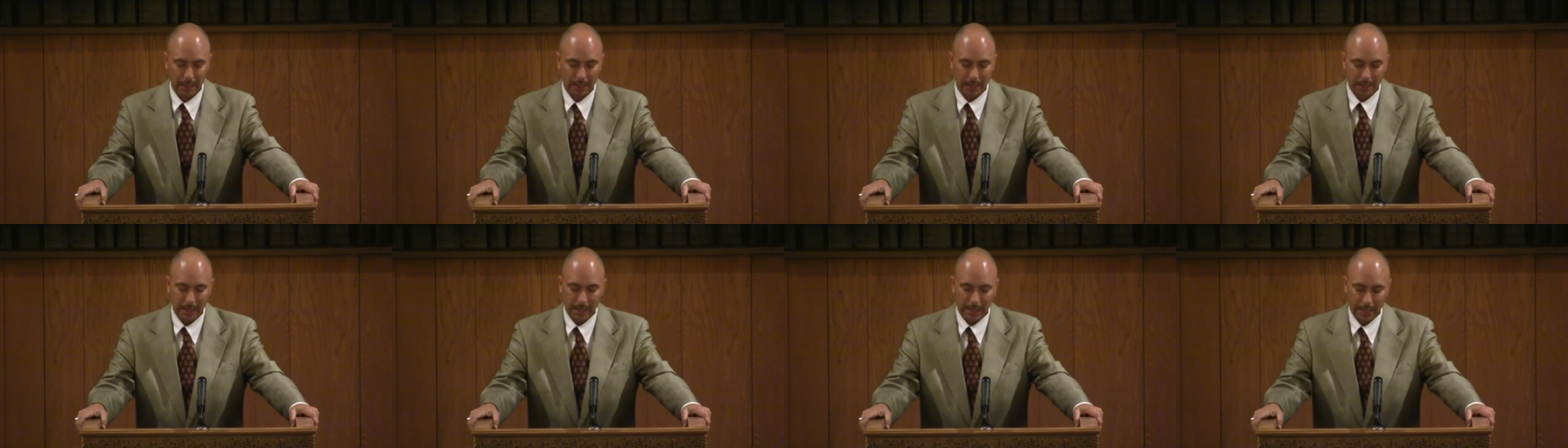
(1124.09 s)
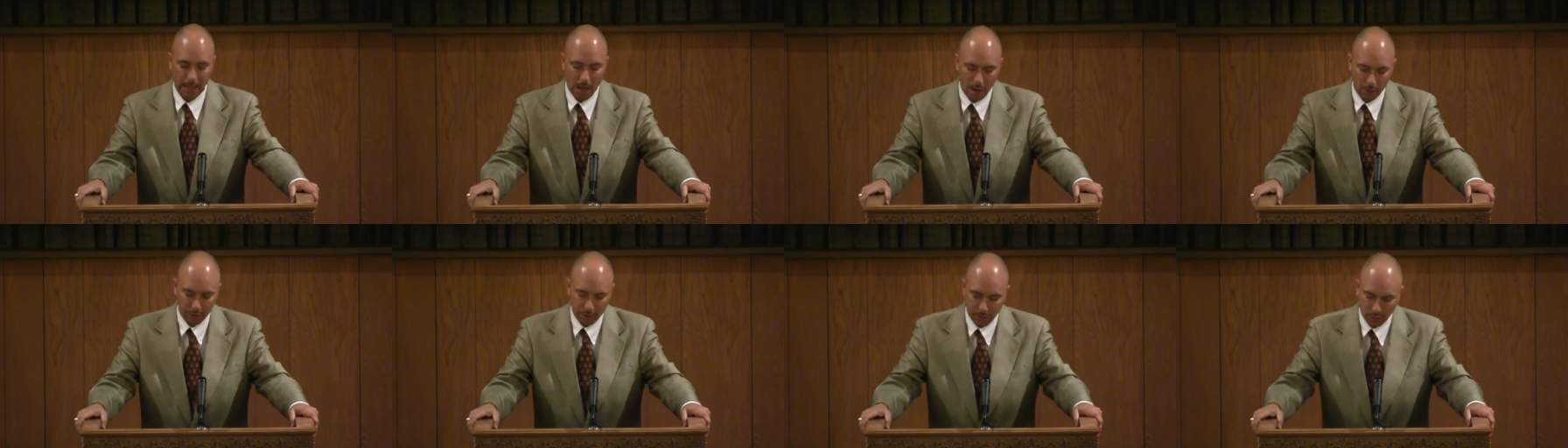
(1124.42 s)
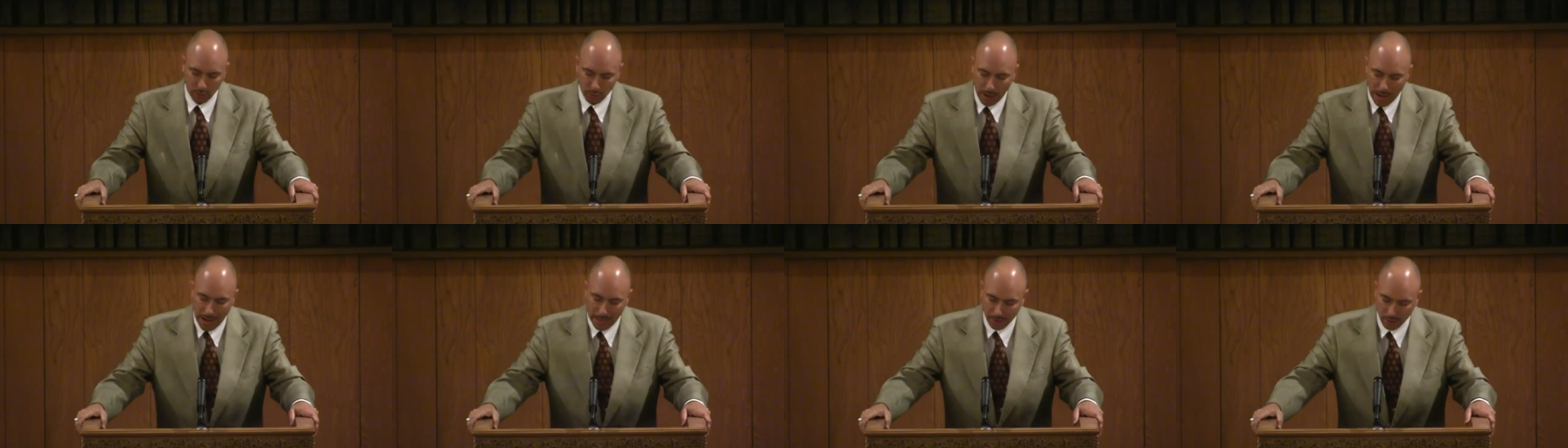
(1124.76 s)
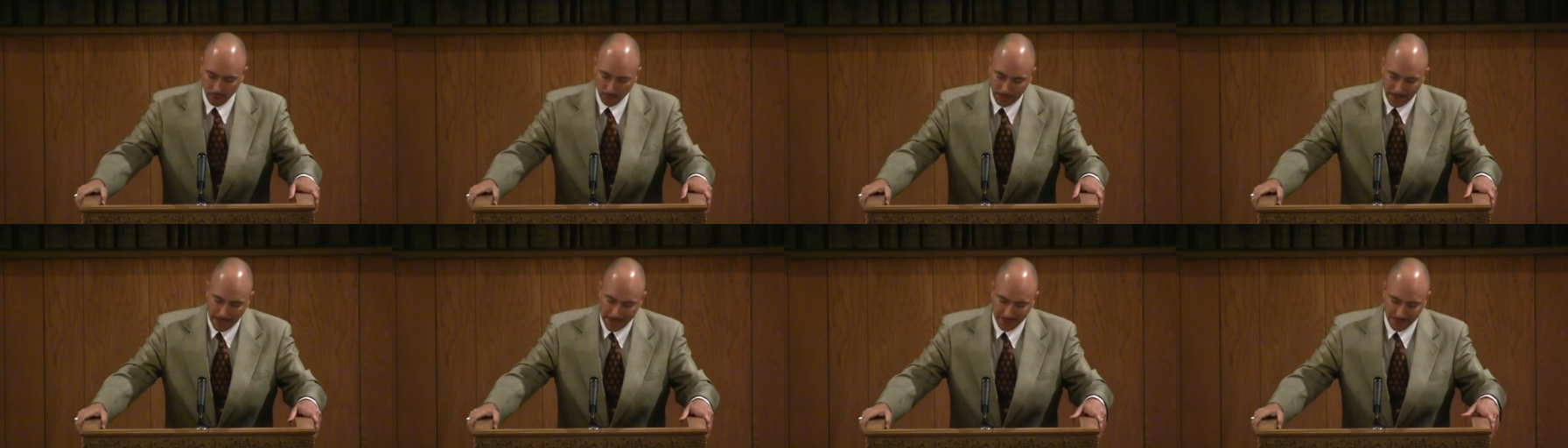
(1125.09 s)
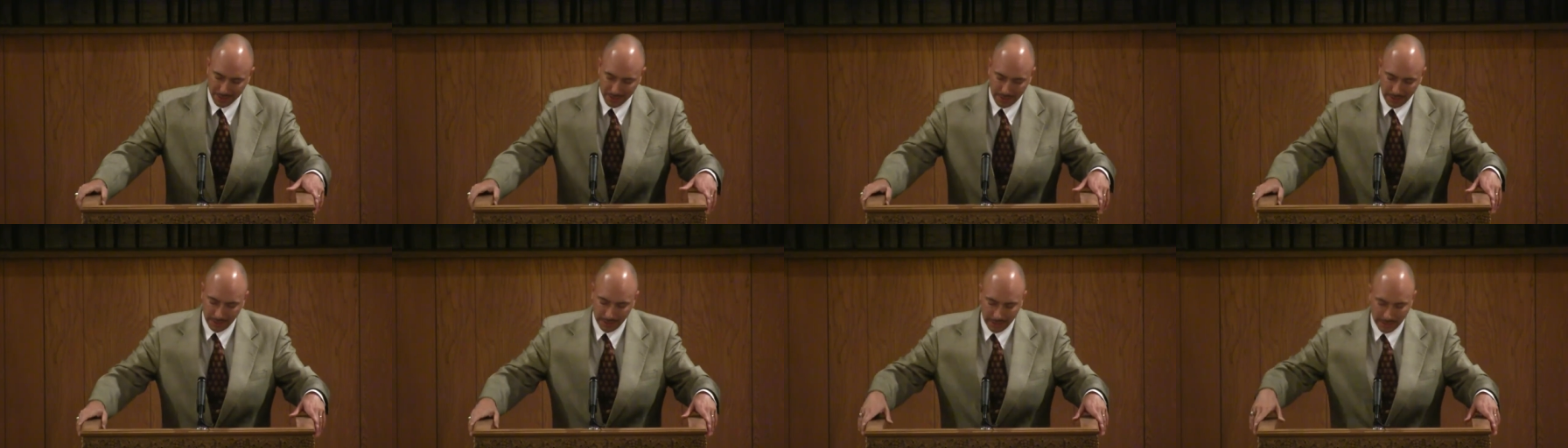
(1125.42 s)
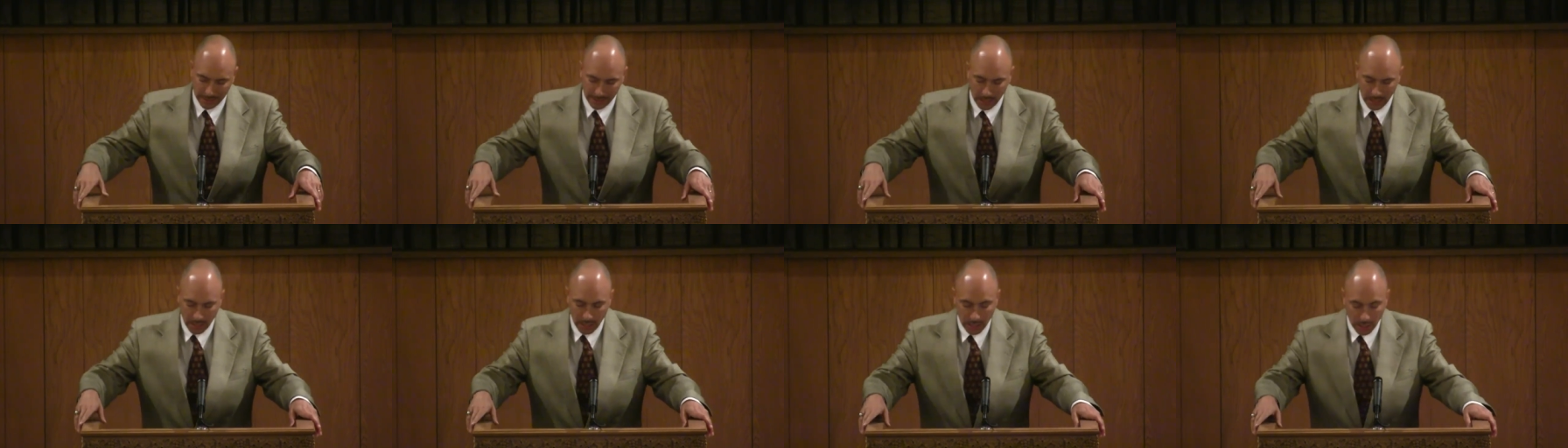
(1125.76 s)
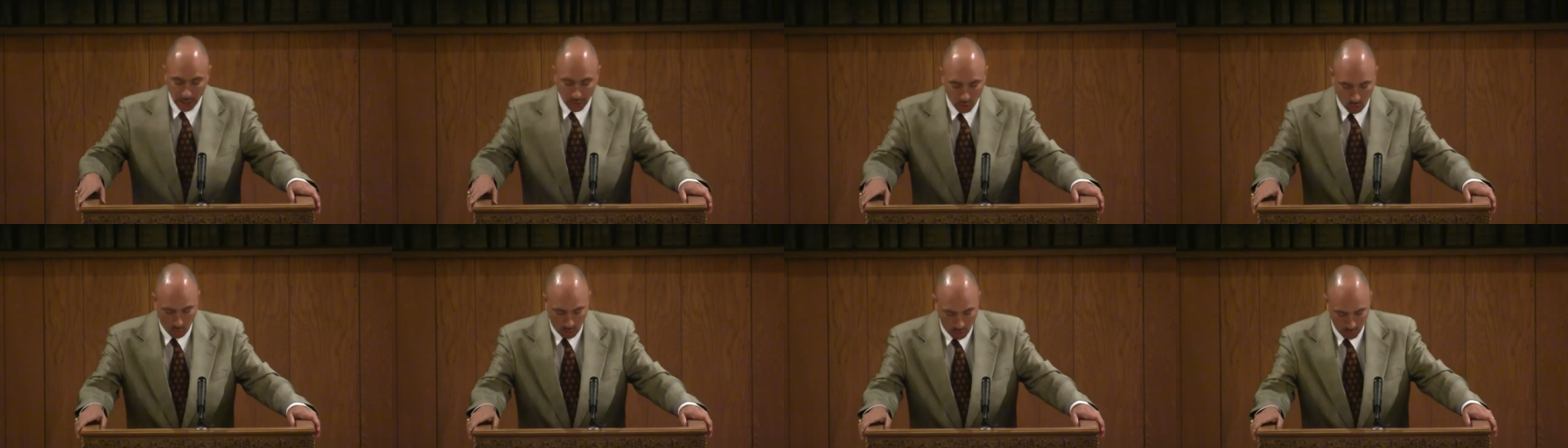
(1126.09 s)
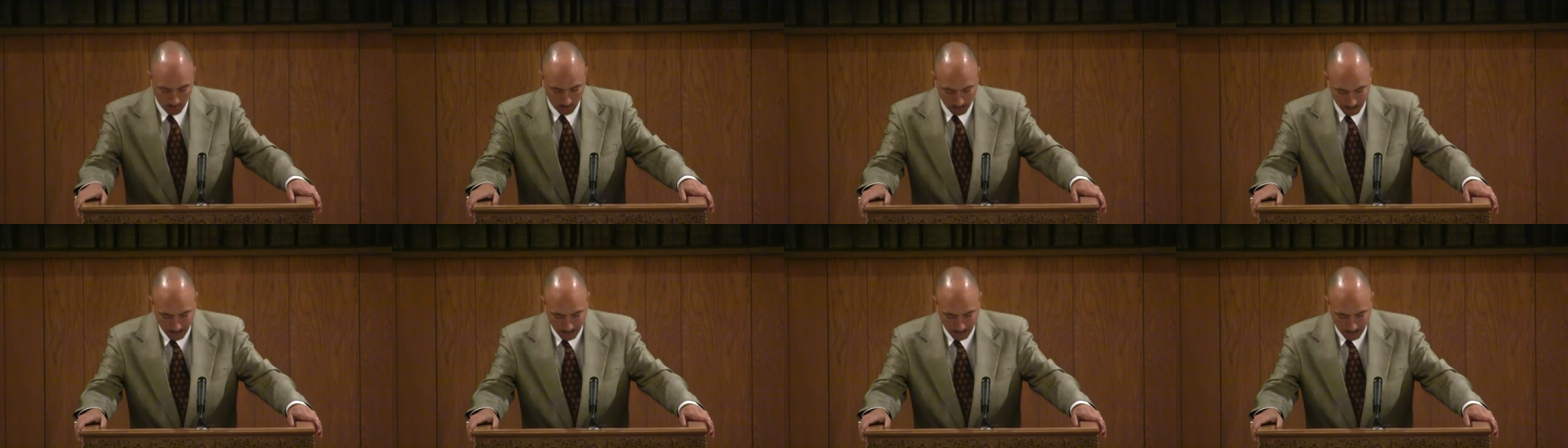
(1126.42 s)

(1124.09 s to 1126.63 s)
He also writes on page 10, quote,